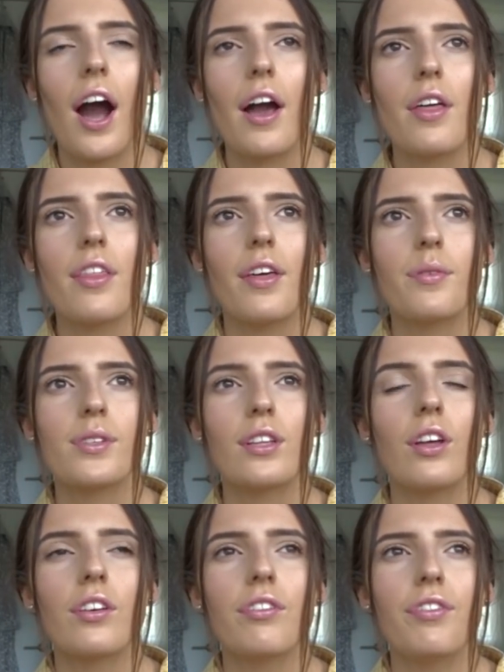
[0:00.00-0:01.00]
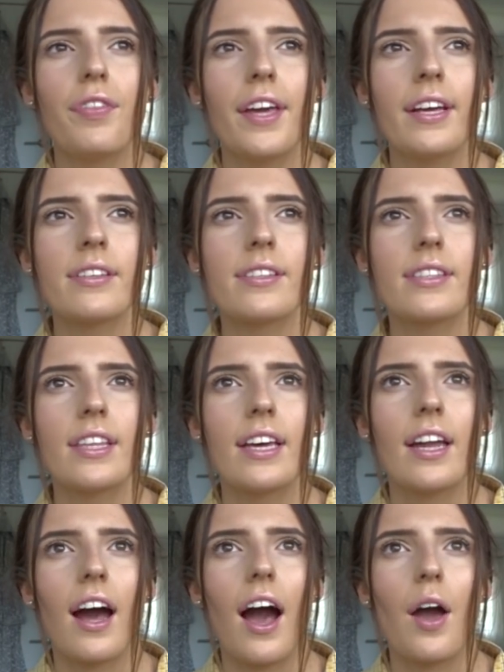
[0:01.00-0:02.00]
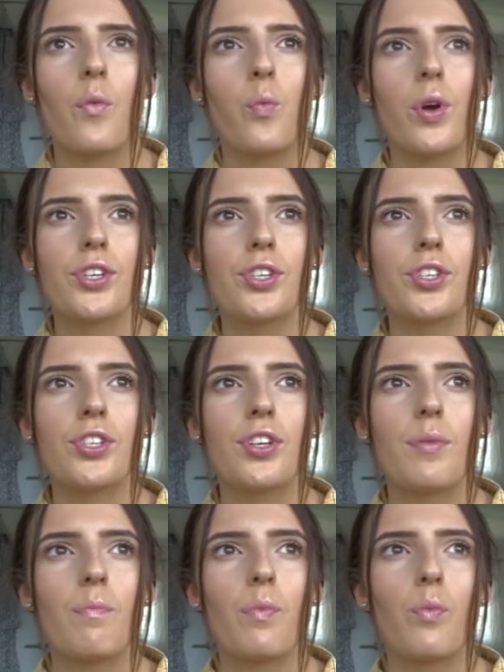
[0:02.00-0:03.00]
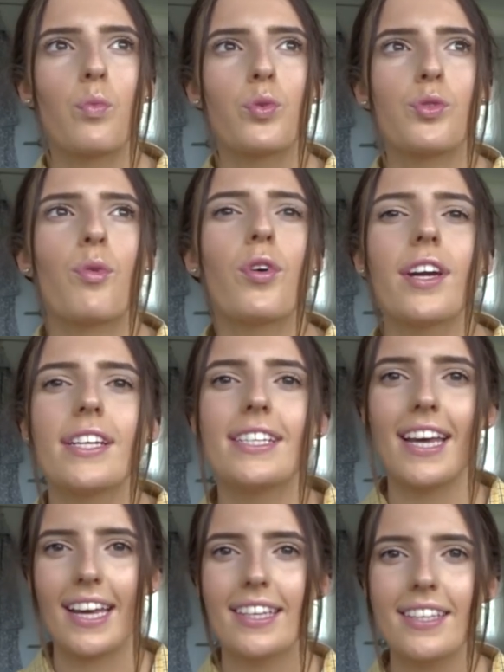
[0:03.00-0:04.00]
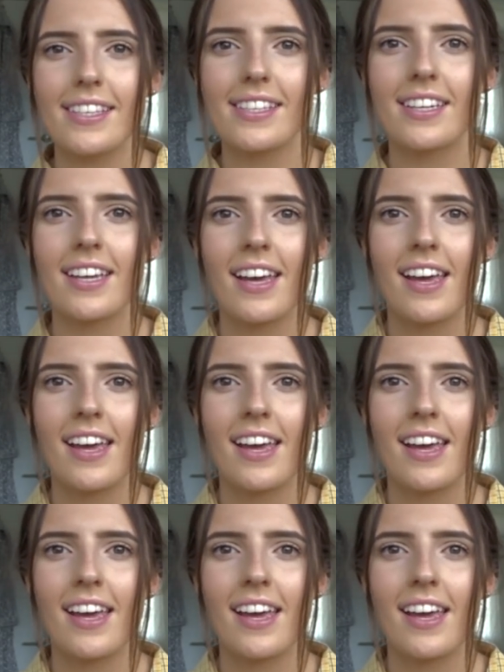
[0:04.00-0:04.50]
There was a lot of things that I wished was more condensed